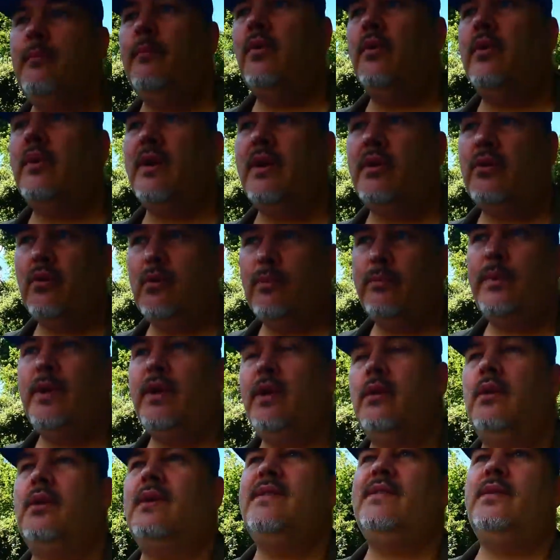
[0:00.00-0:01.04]
But it could be
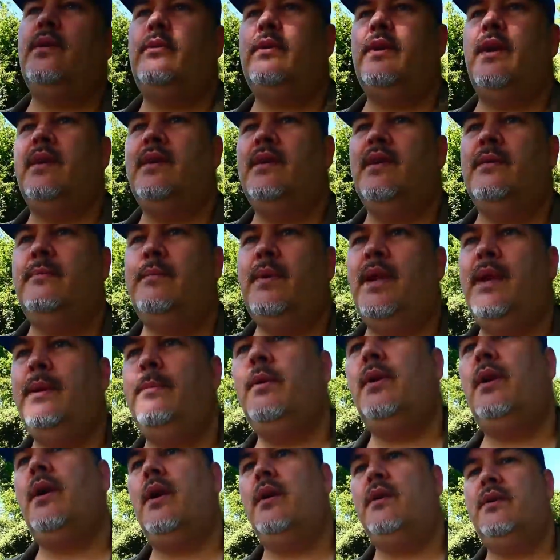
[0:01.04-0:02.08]
also that
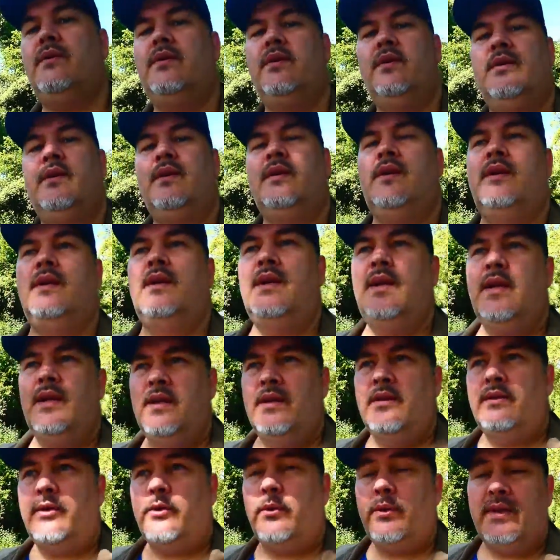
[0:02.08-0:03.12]
people aren't
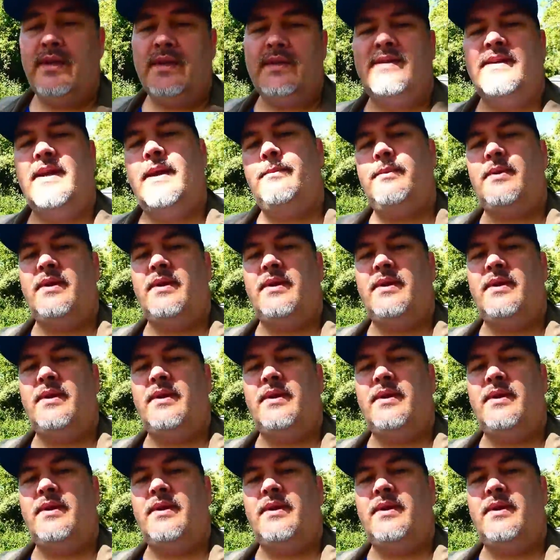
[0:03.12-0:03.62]
doing the same